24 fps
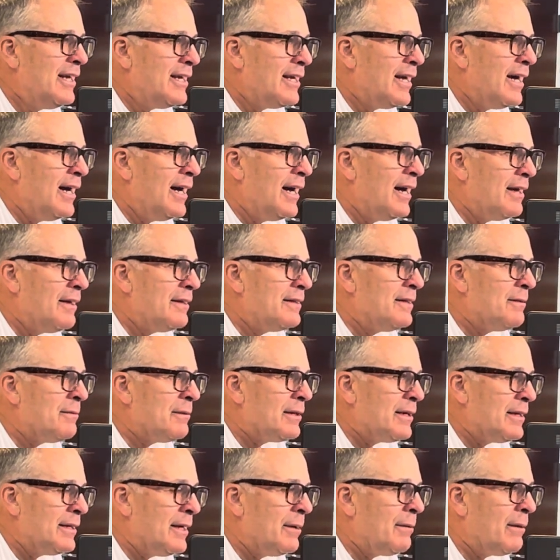They
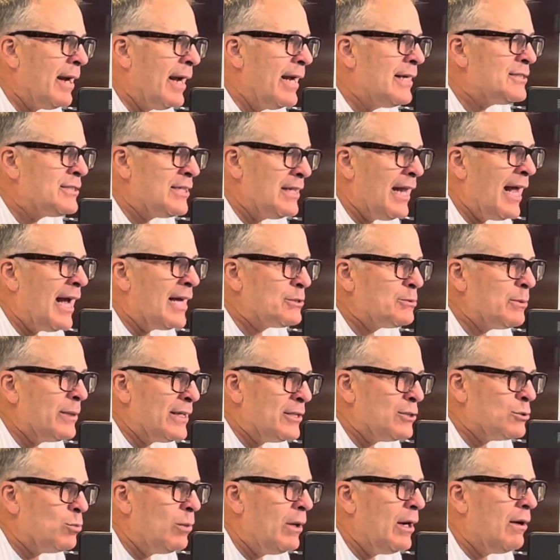were antsy last week
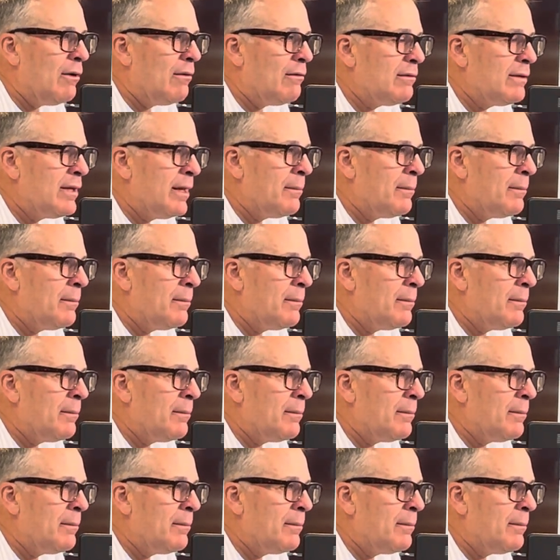as well.